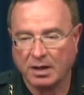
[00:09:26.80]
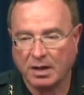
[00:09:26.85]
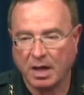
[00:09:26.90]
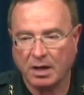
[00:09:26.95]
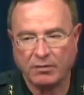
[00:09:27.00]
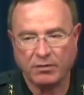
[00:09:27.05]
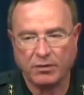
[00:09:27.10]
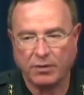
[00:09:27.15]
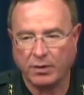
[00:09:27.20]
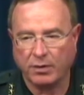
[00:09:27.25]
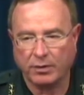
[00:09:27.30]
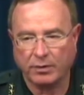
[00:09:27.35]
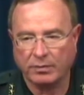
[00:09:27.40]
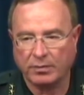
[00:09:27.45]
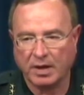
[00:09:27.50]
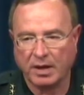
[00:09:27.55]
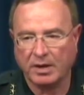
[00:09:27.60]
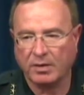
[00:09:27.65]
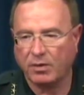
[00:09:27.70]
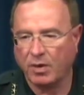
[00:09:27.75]
Not far,
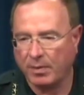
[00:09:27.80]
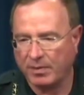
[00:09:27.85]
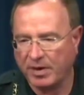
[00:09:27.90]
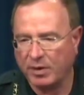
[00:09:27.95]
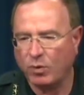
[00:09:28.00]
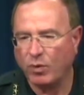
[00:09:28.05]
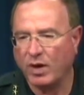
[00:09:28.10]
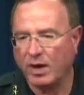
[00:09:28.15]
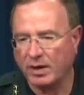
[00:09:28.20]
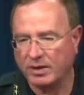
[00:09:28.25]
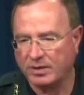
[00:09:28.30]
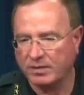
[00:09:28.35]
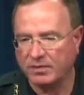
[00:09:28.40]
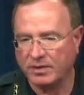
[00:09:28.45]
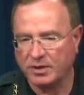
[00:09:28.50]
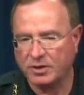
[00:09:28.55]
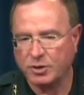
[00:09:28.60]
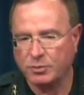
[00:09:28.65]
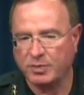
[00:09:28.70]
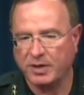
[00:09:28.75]
I mean, relatively
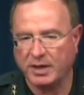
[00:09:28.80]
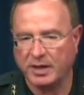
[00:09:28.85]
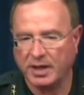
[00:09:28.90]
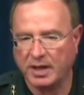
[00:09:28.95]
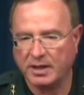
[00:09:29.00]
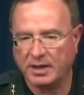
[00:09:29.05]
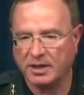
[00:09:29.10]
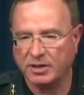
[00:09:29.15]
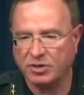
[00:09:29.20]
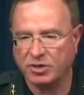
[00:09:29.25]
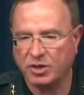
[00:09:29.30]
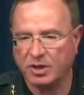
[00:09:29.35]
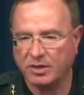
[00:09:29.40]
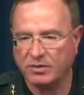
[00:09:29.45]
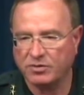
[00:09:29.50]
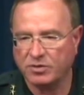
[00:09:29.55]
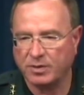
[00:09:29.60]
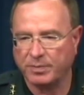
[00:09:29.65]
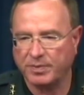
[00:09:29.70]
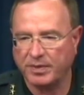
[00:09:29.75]
speaking. I think she
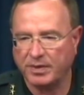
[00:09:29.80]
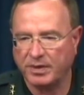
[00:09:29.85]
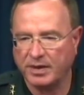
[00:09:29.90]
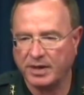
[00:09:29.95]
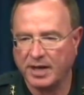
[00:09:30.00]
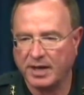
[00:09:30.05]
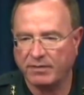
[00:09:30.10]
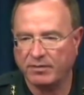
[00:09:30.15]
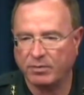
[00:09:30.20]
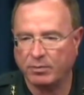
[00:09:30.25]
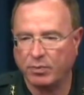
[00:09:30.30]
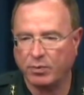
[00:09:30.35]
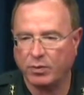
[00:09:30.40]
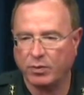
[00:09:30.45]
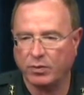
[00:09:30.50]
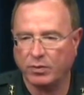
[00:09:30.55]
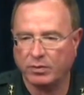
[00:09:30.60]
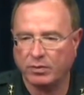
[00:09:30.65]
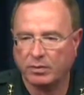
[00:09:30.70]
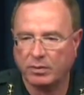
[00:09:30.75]
lives up in the
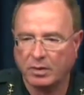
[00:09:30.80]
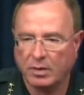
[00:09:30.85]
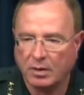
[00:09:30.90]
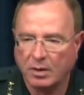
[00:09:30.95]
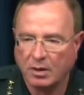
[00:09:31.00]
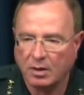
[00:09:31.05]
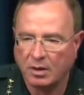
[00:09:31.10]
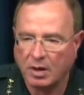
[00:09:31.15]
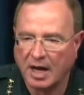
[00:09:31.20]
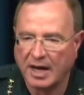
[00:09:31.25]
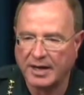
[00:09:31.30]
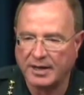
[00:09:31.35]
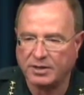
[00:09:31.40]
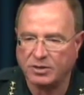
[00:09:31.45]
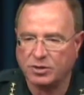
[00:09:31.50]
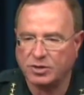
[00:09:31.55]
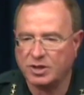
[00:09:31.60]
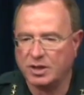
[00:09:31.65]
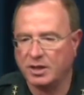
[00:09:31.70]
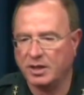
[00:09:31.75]
Davenport, Haines
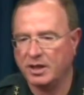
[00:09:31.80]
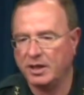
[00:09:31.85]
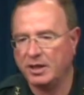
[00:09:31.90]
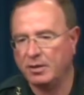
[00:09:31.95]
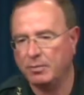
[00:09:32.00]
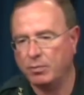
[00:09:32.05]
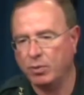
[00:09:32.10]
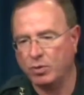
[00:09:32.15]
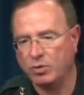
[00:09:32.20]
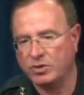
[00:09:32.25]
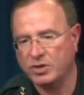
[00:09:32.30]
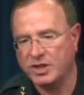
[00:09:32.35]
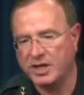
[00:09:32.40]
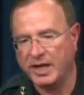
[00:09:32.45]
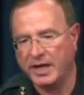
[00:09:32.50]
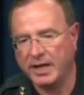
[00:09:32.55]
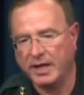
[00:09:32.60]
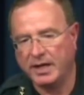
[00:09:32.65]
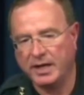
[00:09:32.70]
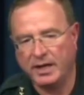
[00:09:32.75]
City,
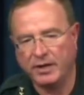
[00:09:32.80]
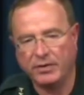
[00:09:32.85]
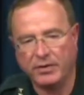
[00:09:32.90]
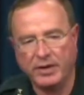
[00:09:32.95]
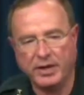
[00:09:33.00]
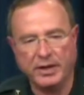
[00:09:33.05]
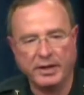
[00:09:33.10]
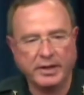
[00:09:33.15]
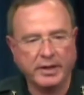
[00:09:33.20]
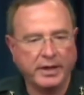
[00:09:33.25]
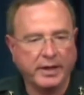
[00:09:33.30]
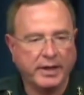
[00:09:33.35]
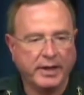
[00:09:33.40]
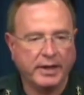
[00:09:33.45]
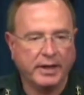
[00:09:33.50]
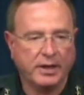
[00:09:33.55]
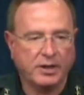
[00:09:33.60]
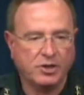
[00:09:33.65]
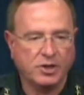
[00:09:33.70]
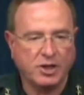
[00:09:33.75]
Poinciana area.
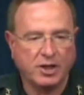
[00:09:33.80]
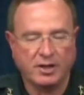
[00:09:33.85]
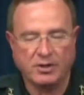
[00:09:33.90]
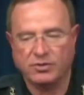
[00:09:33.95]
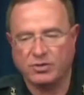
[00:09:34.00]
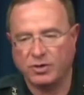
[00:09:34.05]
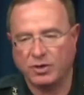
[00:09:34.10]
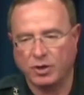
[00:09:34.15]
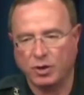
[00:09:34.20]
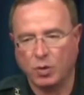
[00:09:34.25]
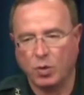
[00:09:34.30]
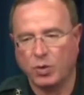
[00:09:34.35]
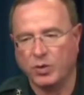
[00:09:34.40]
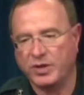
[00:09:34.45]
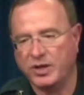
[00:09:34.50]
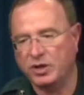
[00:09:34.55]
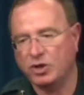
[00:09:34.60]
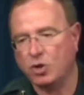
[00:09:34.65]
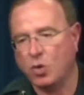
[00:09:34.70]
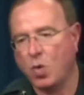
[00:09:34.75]
She lives in the
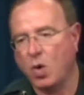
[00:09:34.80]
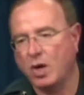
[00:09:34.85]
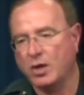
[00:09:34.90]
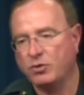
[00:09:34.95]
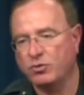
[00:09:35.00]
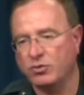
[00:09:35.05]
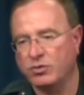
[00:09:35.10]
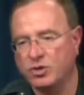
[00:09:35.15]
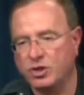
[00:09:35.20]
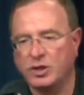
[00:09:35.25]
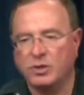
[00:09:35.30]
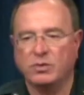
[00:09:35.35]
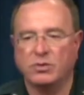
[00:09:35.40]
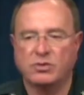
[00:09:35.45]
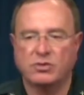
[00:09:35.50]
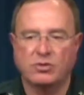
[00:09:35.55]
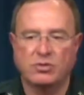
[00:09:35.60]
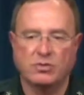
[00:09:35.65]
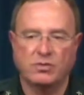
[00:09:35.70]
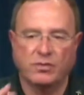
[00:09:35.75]
northeast quadrant. She
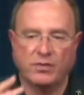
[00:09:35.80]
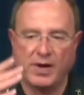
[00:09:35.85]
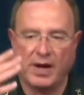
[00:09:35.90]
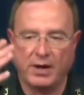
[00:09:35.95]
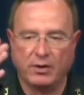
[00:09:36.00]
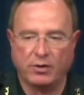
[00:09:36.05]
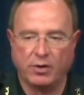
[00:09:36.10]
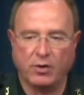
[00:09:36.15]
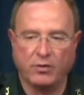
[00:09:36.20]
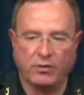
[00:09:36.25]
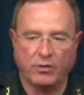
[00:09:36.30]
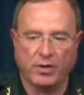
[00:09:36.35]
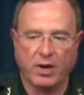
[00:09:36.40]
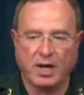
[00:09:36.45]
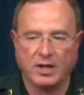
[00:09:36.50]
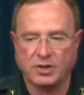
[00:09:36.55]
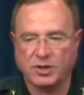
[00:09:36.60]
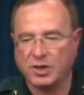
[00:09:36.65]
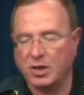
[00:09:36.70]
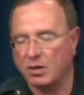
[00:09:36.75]
was found over in
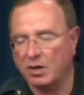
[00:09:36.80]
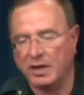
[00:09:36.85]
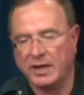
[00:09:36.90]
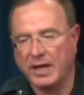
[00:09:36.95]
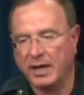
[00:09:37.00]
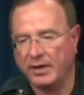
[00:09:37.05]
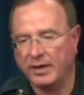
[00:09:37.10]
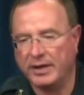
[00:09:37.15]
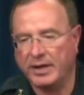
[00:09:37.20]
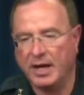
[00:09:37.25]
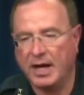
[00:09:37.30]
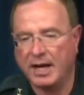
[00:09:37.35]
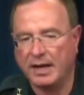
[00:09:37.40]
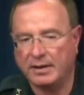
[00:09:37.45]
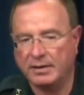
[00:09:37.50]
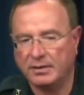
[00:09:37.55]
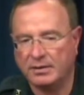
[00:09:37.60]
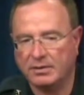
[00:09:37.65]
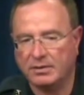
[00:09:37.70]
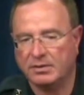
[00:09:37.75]
Osceola County, not
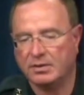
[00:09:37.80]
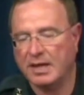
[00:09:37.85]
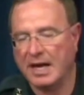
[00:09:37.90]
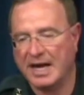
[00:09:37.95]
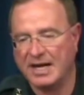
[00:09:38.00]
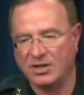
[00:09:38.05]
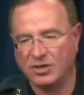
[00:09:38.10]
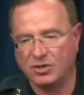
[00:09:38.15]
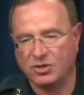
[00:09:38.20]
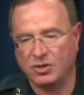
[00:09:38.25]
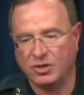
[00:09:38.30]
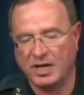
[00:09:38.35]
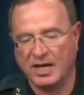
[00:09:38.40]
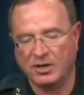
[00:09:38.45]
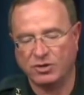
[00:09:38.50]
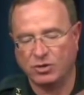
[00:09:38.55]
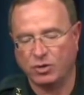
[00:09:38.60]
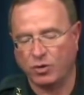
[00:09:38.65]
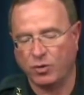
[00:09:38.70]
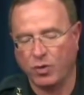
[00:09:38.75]
as
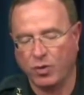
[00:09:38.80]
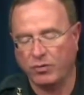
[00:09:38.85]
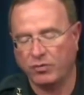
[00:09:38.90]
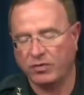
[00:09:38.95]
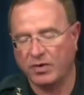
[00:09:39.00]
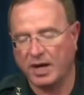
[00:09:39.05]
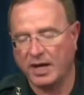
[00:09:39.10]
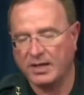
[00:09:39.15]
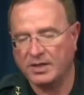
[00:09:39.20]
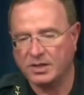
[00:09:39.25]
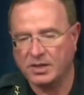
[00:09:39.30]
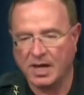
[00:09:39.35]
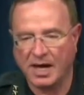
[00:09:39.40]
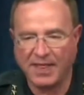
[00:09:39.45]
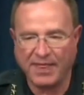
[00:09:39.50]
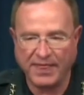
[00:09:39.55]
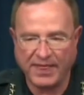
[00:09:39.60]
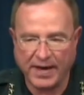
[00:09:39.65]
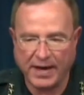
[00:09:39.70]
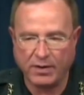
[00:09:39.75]
the crow flies, not
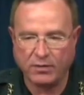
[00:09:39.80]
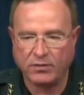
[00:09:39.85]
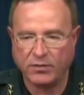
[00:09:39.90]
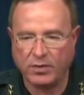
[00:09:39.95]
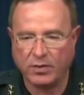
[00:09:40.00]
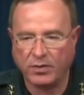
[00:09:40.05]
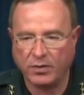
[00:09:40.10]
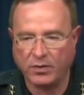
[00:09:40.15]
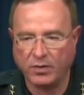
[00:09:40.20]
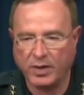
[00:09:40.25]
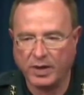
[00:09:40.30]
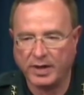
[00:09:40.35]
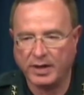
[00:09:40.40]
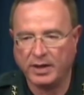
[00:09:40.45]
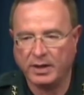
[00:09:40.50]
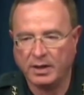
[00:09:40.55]
that far away.